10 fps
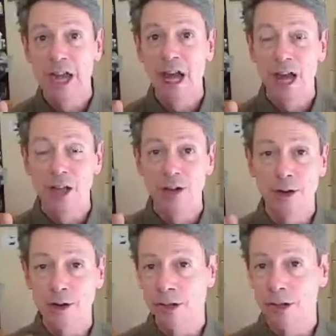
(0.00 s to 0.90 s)
uh,
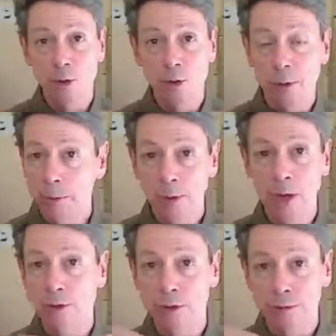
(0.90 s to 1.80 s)
there are the other people on
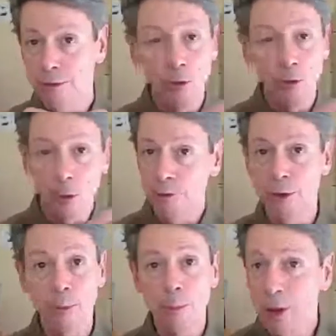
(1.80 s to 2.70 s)
your, the floor of your
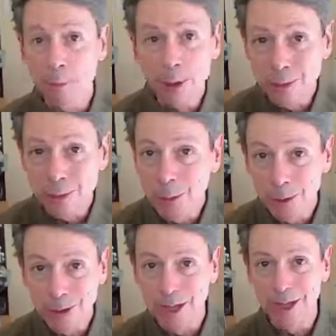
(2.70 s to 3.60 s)
apartment
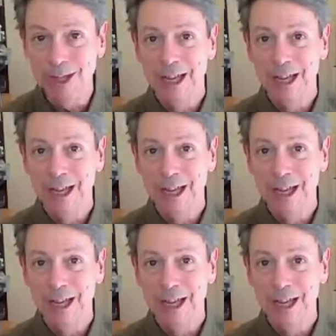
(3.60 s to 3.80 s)
building,